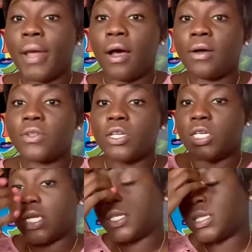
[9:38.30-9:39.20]

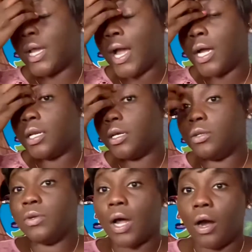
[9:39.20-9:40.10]
Just to kind
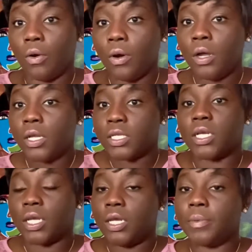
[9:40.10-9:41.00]
of, to
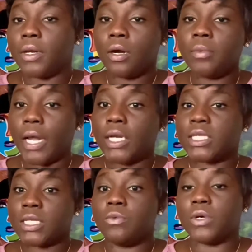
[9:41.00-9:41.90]
keep an update and
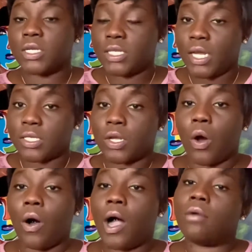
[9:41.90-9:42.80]
see where it's at. So
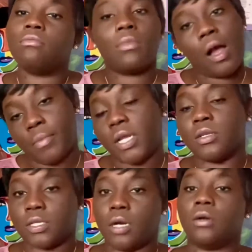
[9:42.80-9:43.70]
I'm gonna
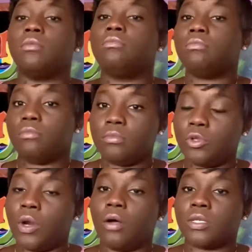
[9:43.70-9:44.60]
insert,
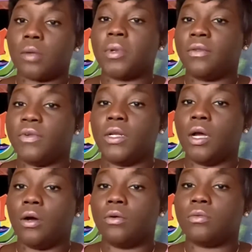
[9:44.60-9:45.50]
some of the
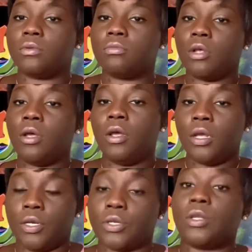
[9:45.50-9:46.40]
videos
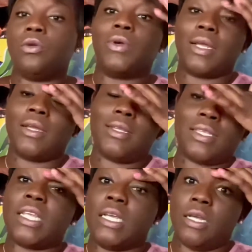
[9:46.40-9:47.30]
here so you can see it.